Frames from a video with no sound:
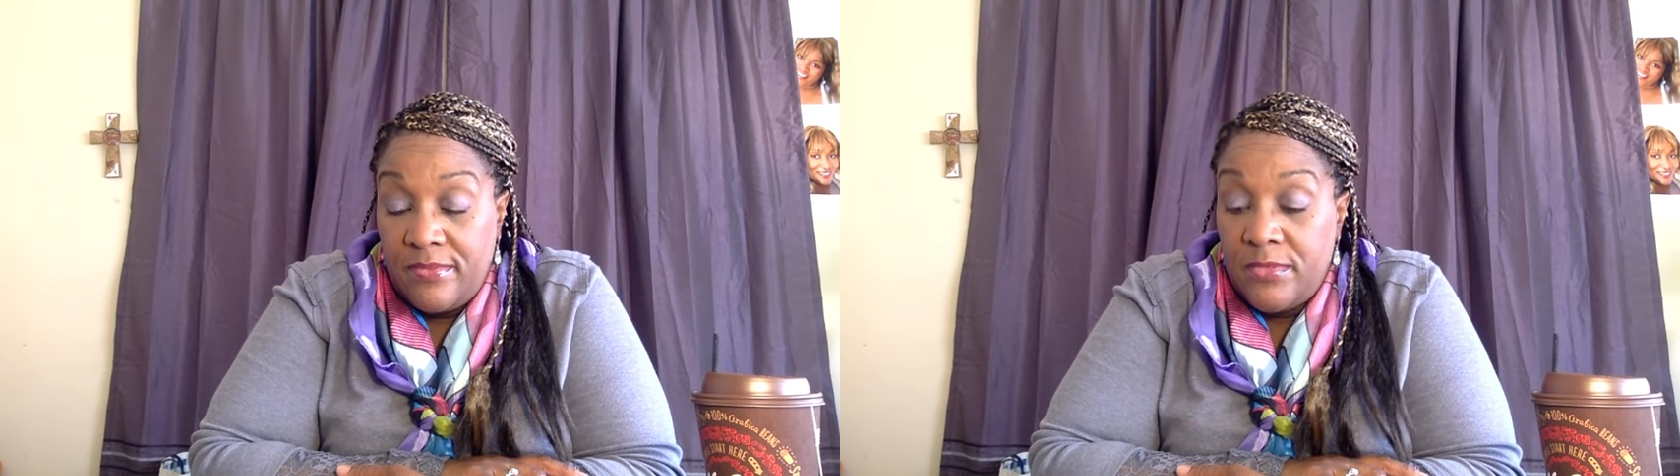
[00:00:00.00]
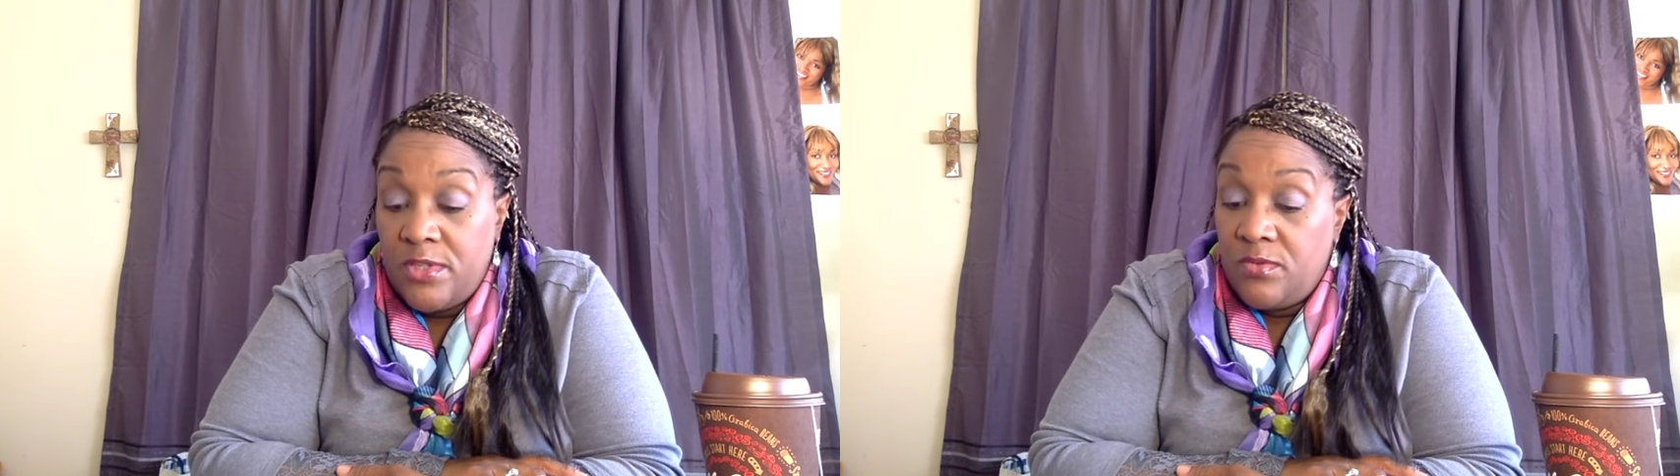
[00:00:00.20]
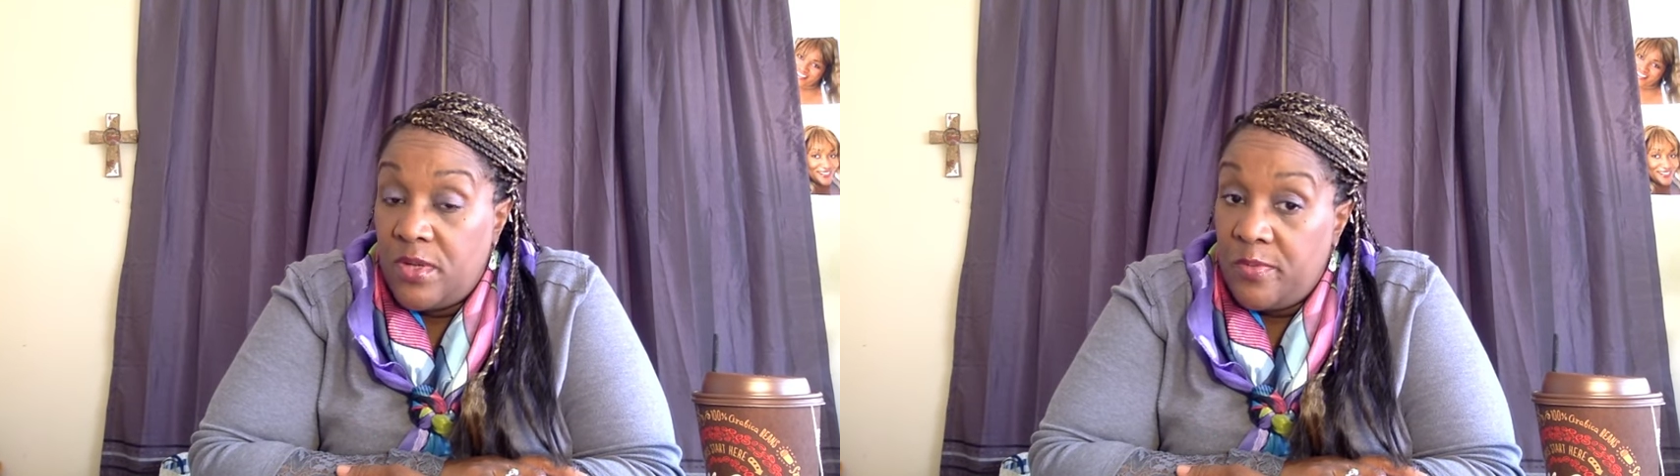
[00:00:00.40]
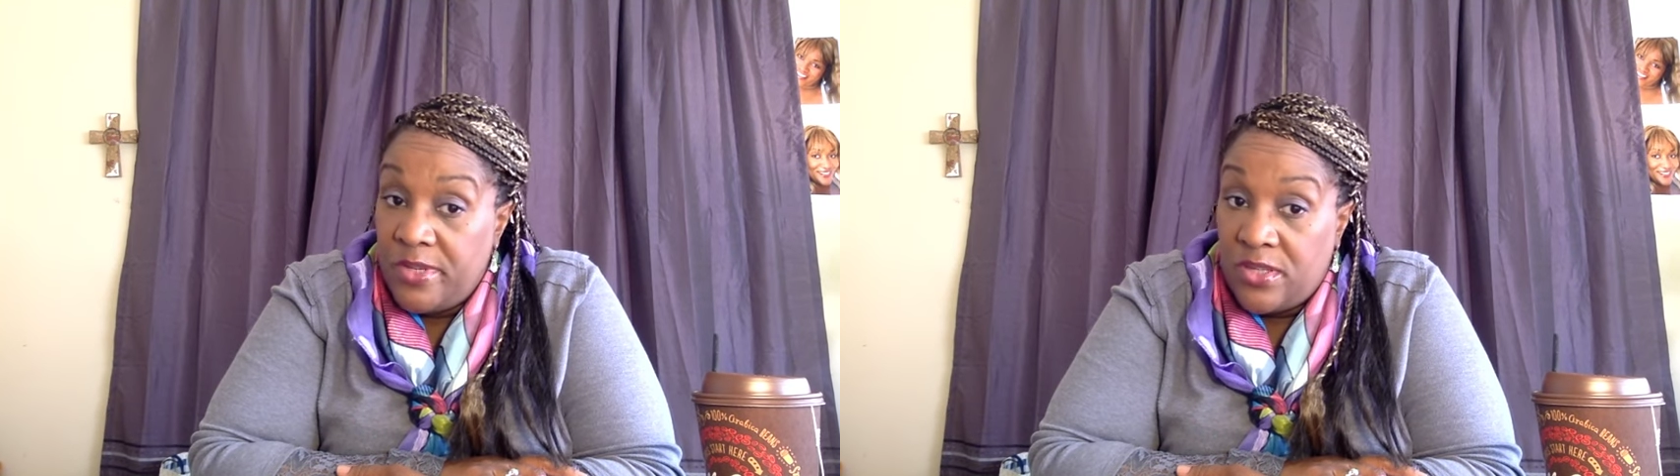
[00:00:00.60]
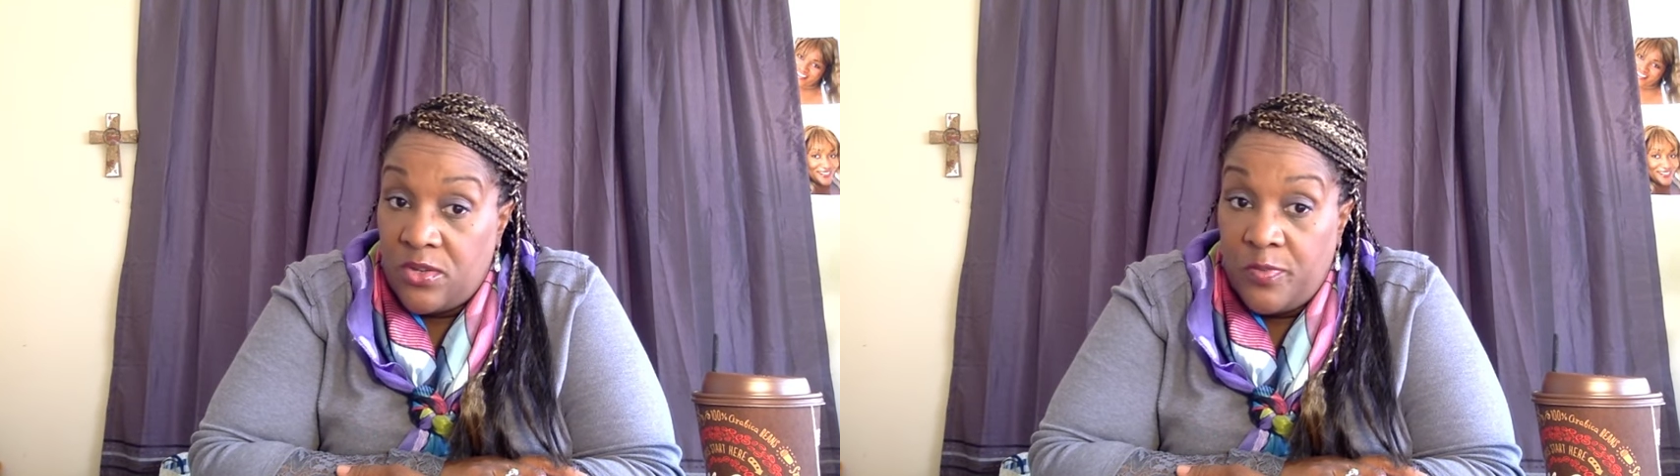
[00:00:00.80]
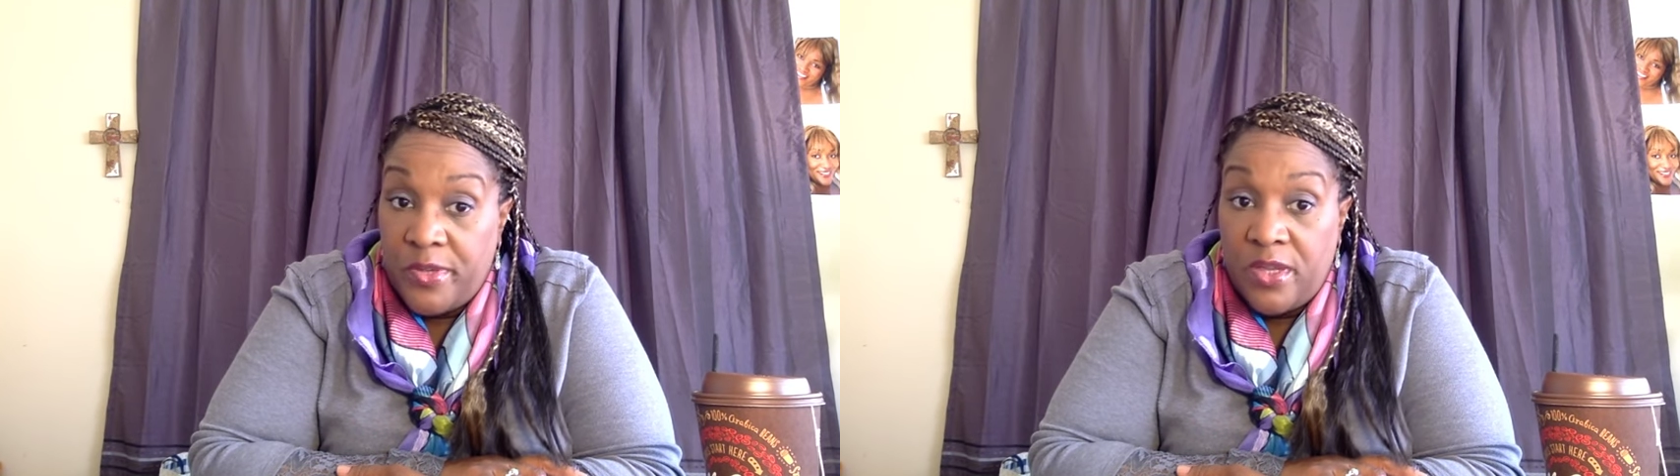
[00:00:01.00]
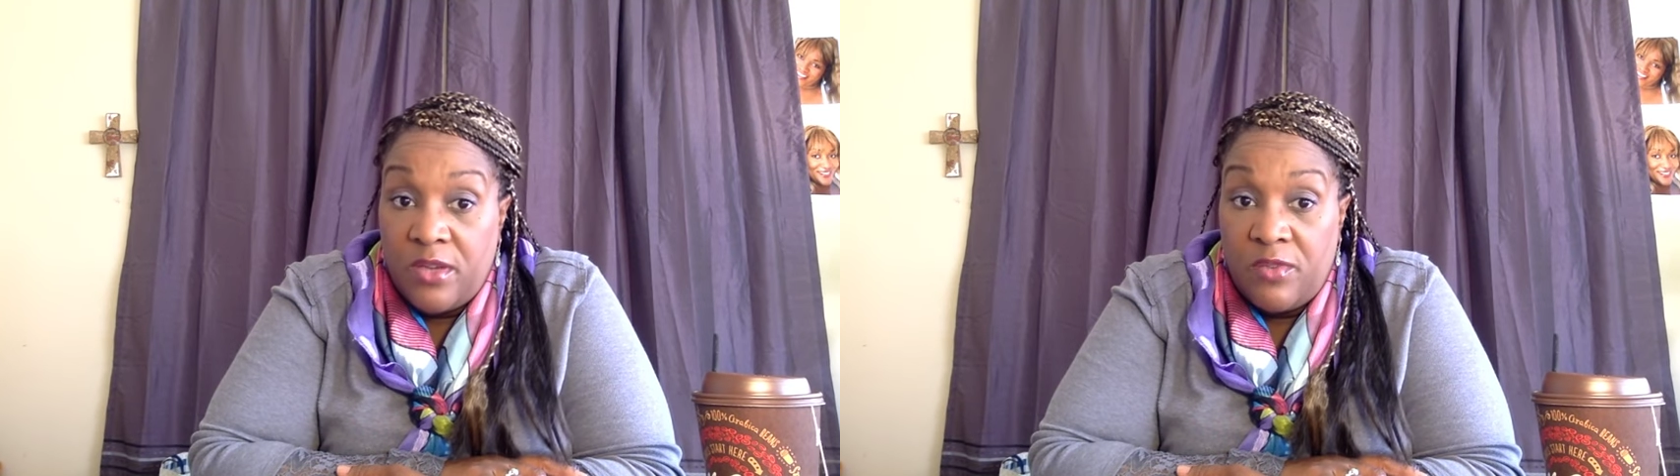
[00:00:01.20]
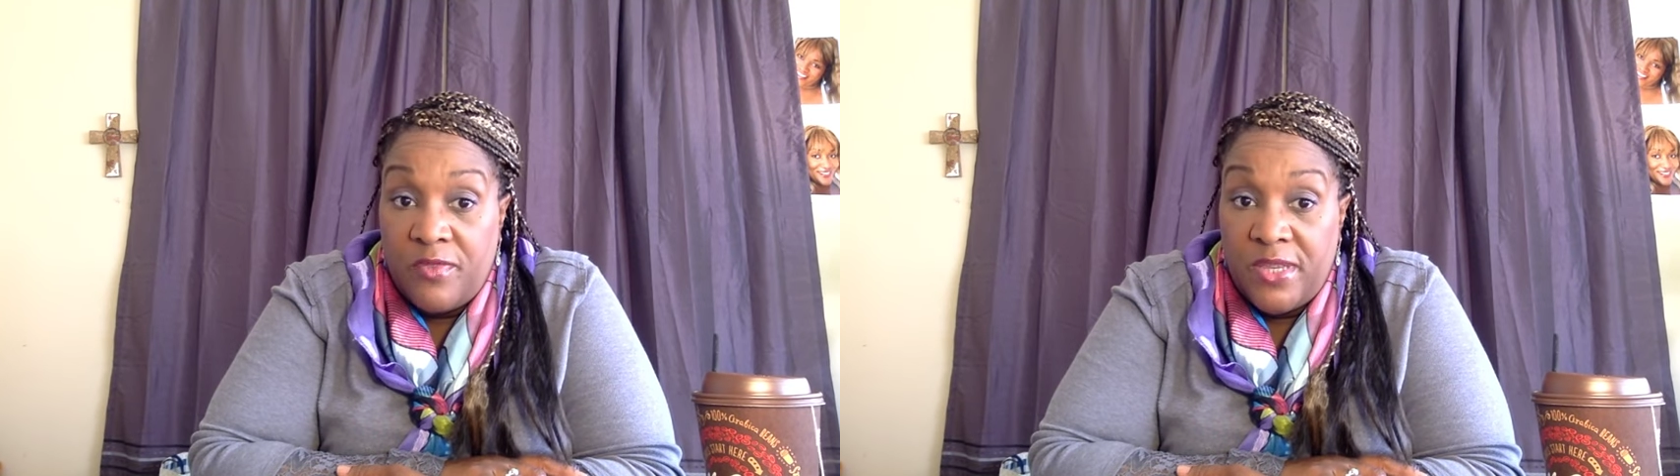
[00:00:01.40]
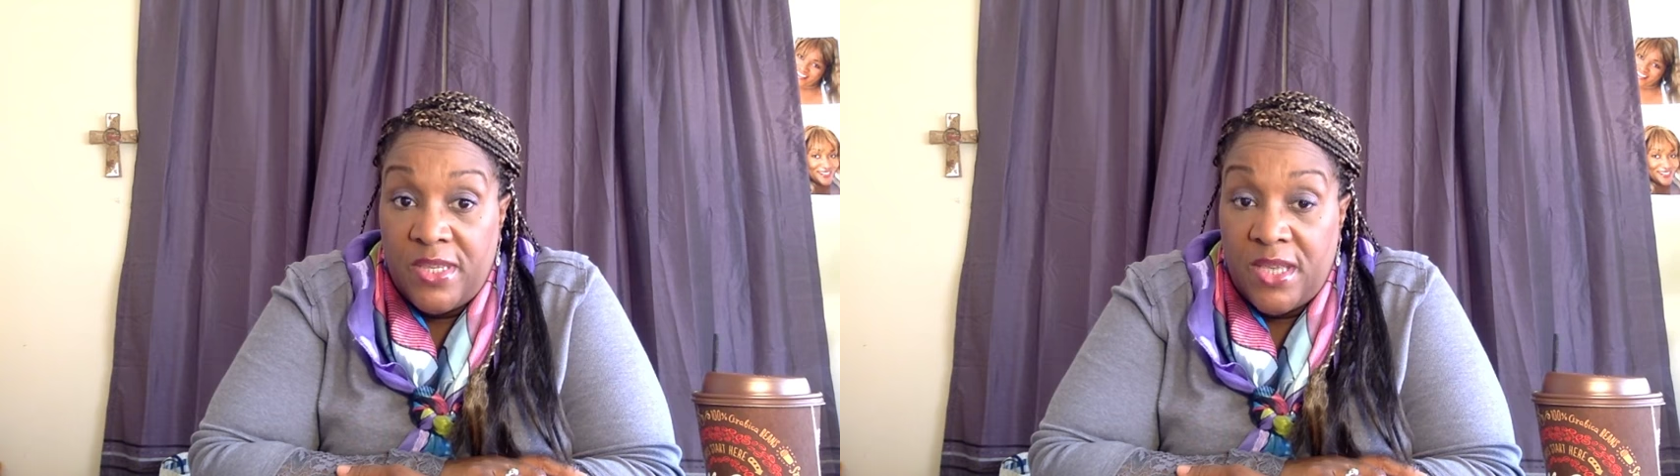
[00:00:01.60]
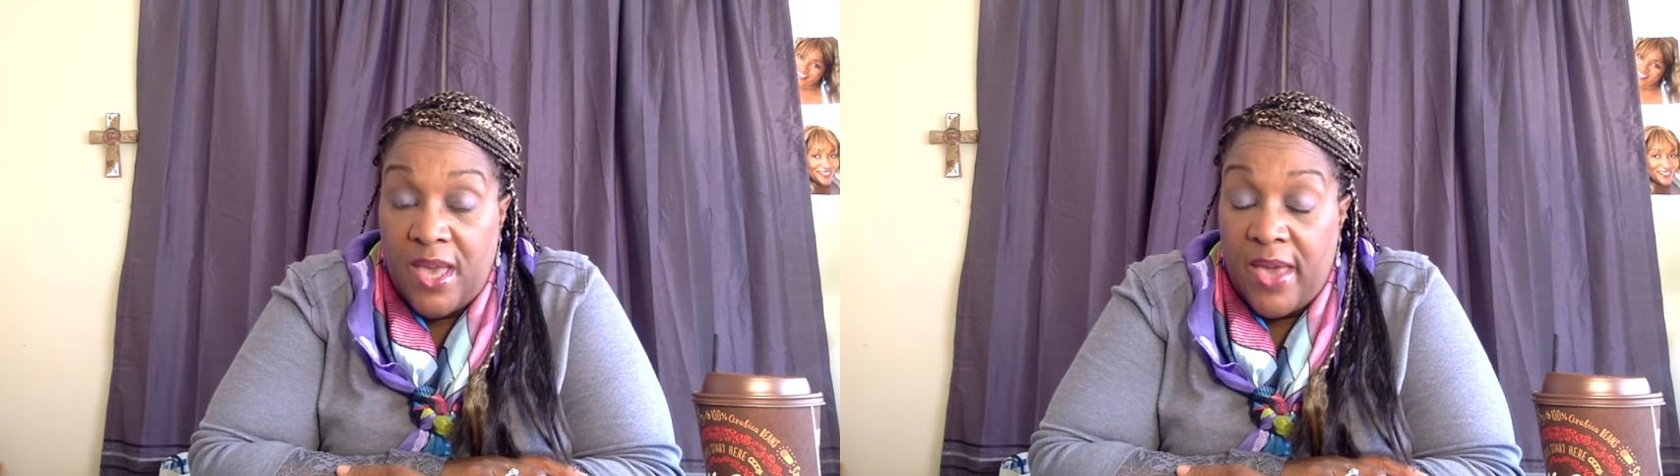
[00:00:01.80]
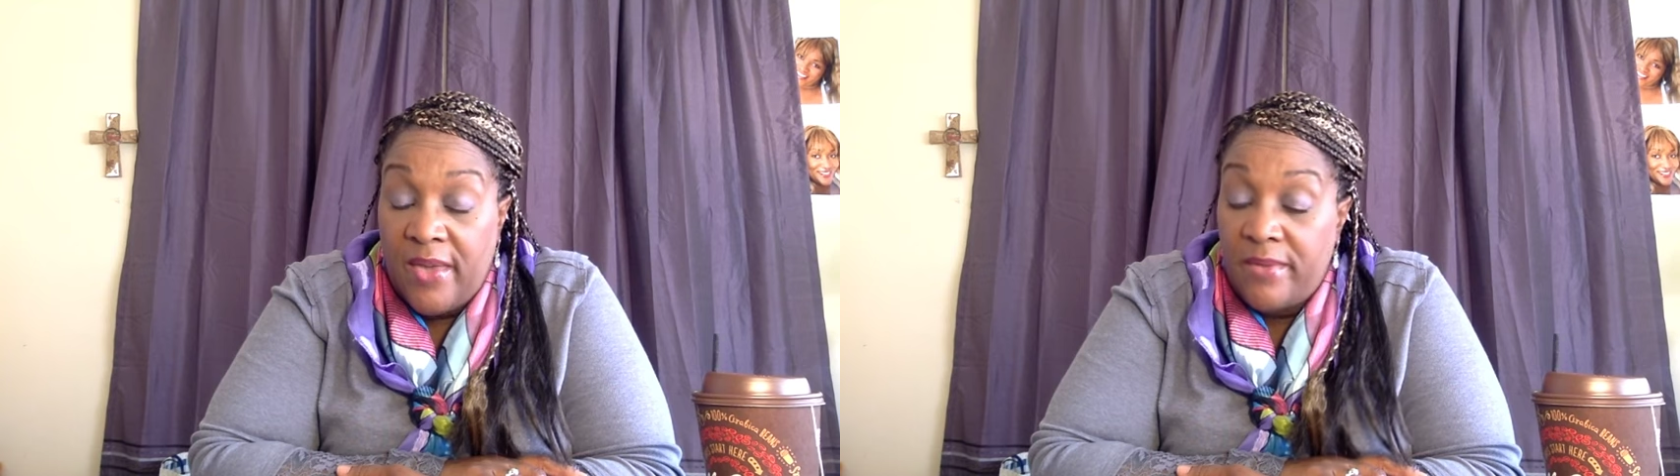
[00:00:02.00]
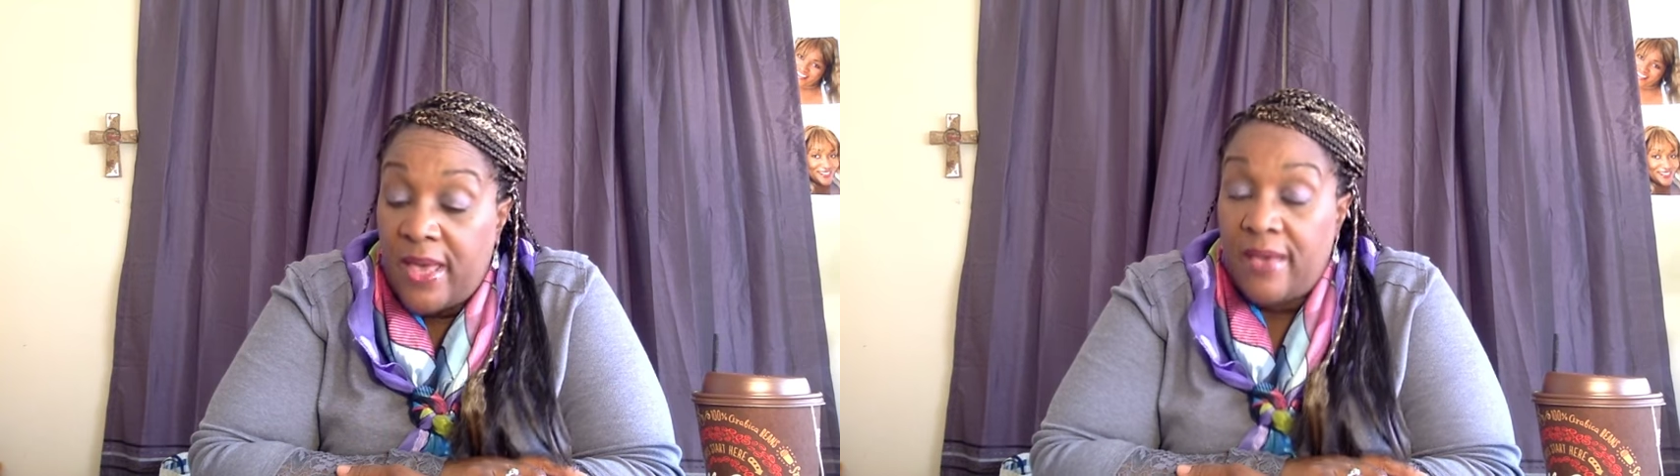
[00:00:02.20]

You want to be stupid and go for this guy?